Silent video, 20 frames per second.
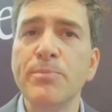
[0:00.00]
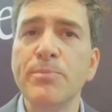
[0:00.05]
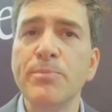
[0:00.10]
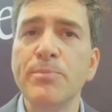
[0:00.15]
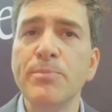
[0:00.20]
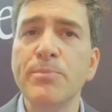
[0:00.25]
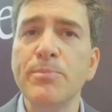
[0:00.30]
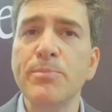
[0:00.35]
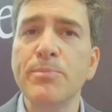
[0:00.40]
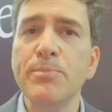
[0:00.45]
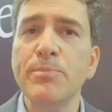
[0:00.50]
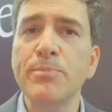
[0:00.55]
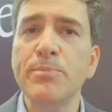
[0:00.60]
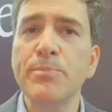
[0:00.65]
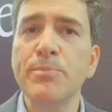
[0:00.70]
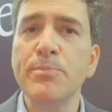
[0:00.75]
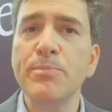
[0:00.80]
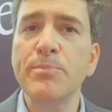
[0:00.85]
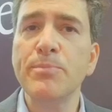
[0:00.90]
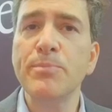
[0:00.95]

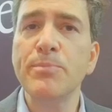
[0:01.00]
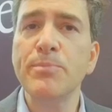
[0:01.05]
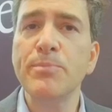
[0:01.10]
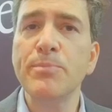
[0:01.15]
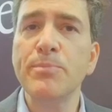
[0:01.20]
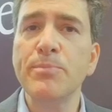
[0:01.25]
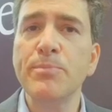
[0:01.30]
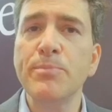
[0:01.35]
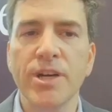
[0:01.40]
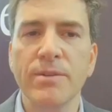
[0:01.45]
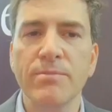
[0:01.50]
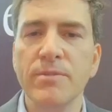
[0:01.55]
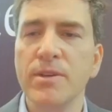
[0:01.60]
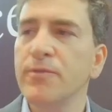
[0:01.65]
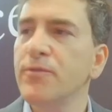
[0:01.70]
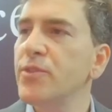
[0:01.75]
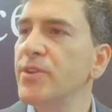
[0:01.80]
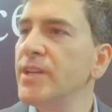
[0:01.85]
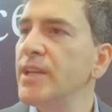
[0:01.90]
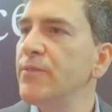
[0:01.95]
retina for
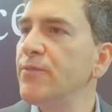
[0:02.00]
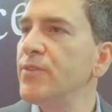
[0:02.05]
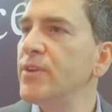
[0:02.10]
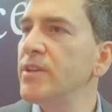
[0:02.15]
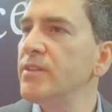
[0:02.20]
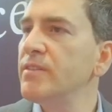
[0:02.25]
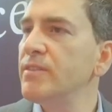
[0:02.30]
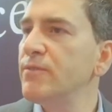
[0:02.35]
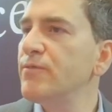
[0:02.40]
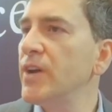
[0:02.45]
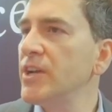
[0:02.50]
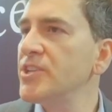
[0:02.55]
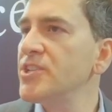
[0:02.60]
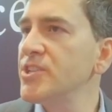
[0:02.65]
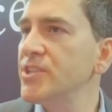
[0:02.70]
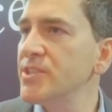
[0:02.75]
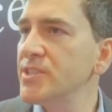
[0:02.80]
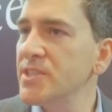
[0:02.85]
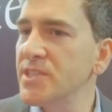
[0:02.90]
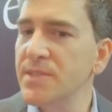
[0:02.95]
different
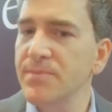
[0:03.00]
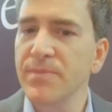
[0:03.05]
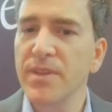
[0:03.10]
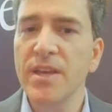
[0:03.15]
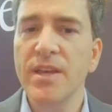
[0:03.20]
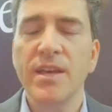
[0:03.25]
functions.